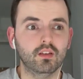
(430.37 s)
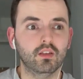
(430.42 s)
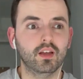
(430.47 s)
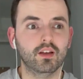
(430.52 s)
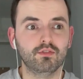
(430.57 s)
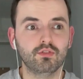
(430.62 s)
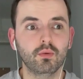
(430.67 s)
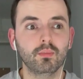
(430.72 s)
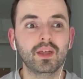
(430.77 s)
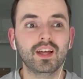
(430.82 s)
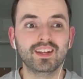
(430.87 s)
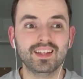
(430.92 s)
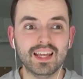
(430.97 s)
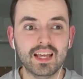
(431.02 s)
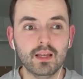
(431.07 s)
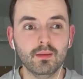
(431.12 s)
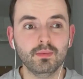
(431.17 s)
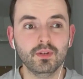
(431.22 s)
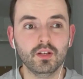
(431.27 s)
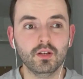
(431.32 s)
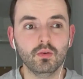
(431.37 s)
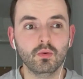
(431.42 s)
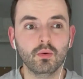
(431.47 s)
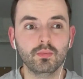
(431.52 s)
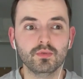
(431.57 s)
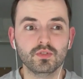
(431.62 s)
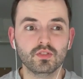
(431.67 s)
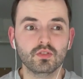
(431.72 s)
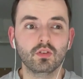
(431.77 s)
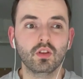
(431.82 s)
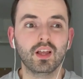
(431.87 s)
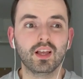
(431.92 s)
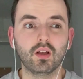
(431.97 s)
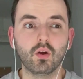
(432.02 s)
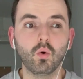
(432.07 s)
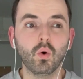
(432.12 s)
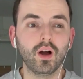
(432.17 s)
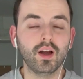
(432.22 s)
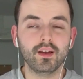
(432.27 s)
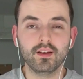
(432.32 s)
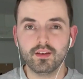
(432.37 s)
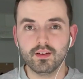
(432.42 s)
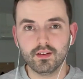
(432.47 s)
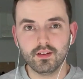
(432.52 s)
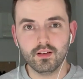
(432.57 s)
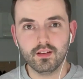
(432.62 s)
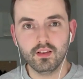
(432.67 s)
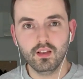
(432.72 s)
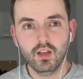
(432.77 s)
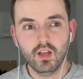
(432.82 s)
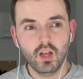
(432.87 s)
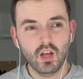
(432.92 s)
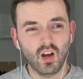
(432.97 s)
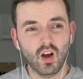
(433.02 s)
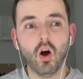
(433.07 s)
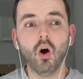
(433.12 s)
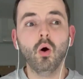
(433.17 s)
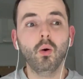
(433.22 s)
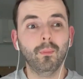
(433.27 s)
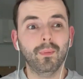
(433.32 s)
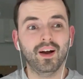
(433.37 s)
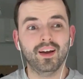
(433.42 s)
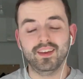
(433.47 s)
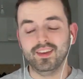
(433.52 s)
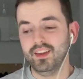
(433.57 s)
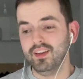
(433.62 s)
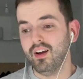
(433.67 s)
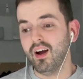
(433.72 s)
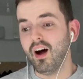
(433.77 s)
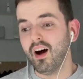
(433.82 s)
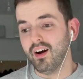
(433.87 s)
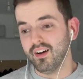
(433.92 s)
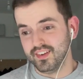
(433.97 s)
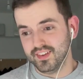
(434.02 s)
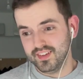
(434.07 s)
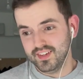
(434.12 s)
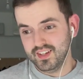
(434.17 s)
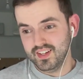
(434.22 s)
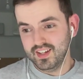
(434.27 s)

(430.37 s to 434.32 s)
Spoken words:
Like, from that debut up until like Choir Girl. Oh my God.